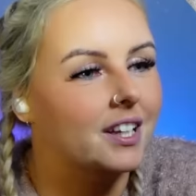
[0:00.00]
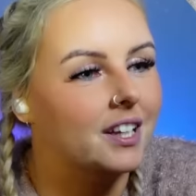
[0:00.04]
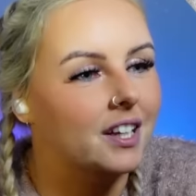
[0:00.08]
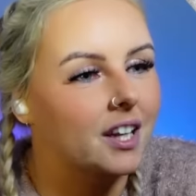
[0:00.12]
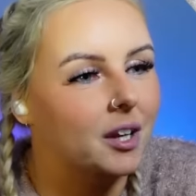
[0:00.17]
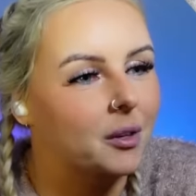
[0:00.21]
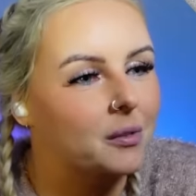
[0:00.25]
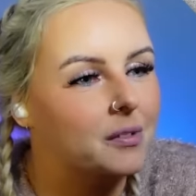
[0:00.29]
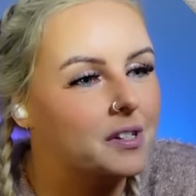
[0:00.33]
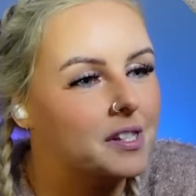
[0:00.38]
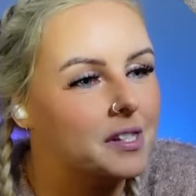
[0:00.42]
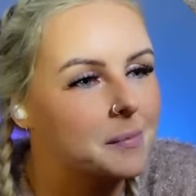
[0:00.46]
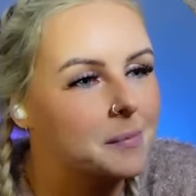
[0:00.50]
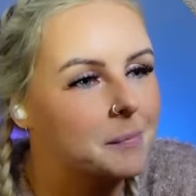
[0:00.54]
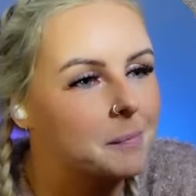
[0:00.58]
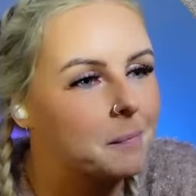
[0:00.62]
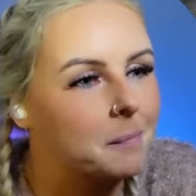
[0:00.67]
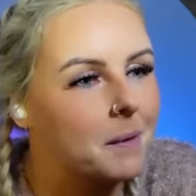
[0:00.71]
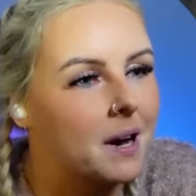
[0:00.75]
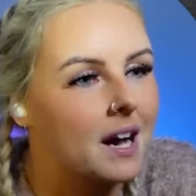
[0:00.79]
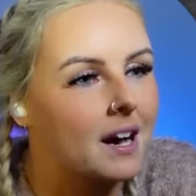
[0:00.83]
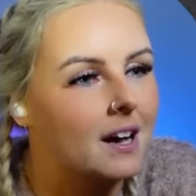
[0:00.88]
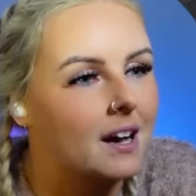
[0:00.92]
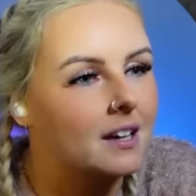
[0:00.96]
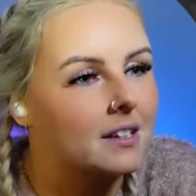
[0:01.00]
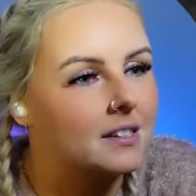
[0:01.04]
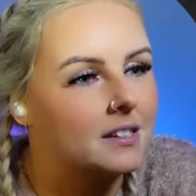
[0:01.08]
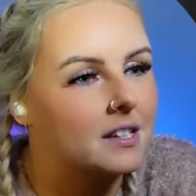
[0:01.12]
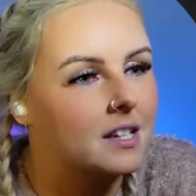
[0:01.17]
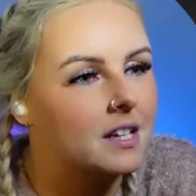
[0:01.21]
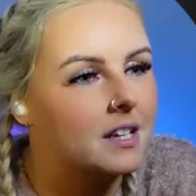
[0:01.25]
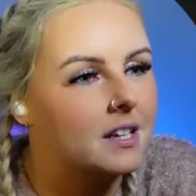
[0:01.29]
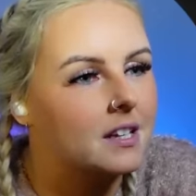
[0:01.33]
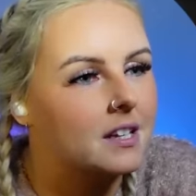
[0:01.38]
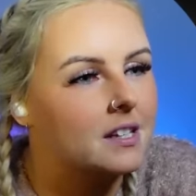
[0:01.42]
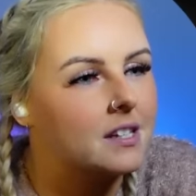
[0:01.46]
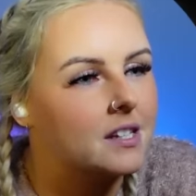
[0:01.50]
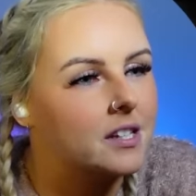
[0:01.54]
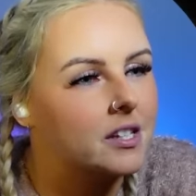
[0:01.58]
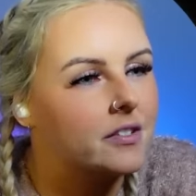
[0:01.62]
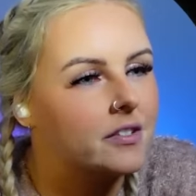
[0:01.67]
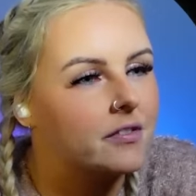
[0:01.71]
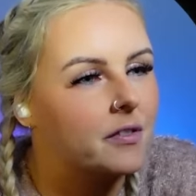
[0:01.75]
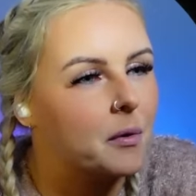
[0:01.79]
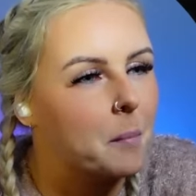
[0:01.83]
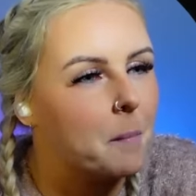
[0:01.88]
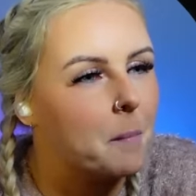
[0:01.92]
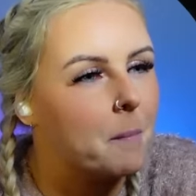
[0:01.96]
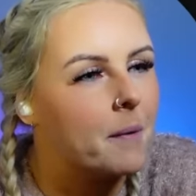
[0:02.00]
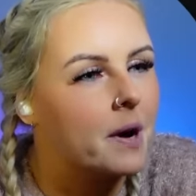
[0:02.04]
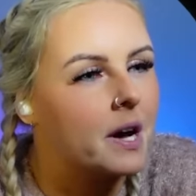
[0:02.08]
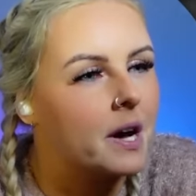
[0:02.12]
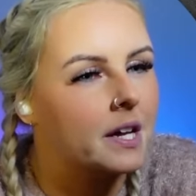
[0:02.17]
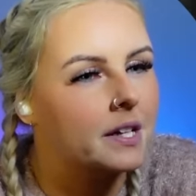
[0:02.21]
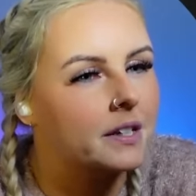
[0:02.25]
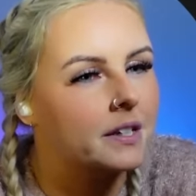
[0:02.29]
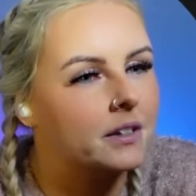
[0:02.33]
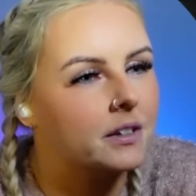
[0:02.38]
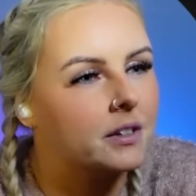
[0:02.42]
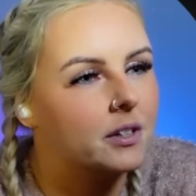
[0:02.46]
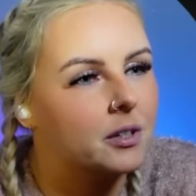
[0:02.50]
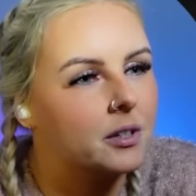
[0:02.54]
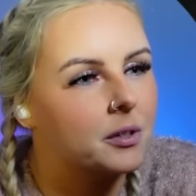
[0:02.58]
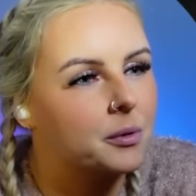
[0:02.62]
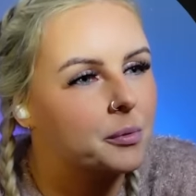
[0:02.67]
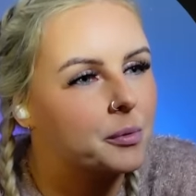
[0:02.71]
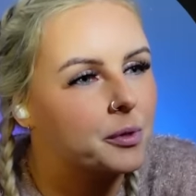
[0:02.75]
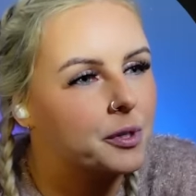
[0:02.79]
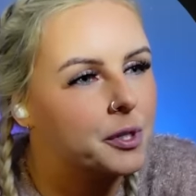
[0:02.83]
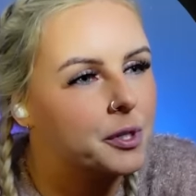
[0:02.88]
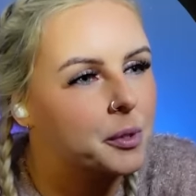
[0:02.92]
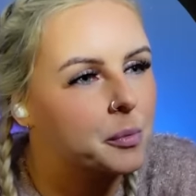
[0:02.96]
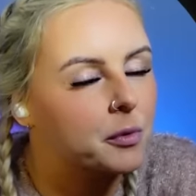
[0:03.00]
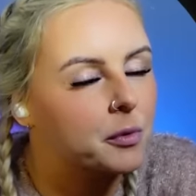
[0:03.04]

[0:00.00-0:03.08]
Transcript: And now he's mad. He's even madder than he was